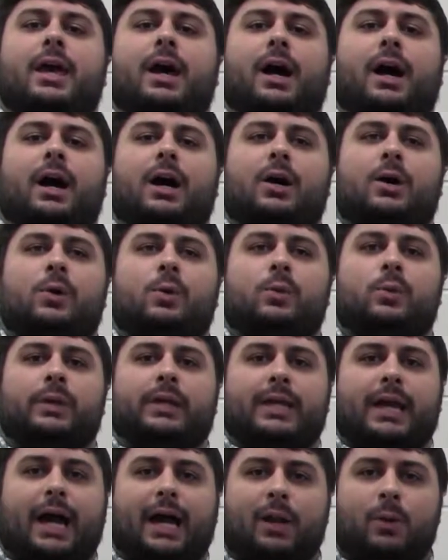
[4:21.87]

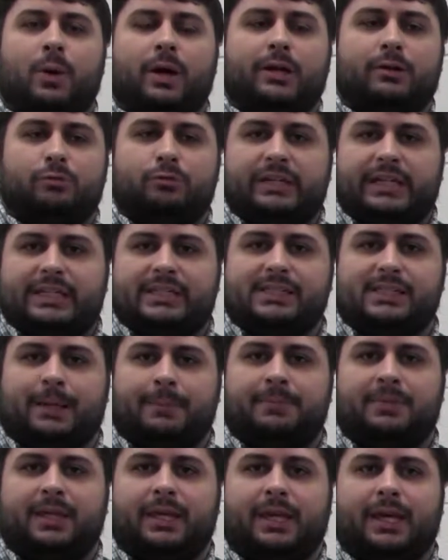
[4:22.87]
We kind of want to read
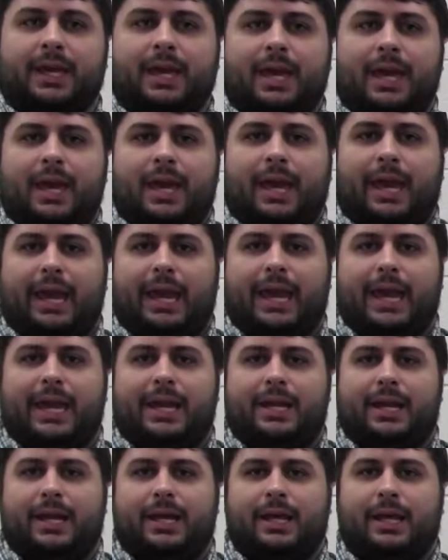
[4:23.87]
something
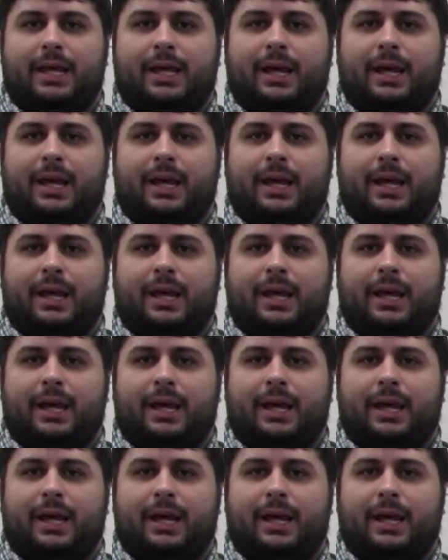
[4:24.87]
and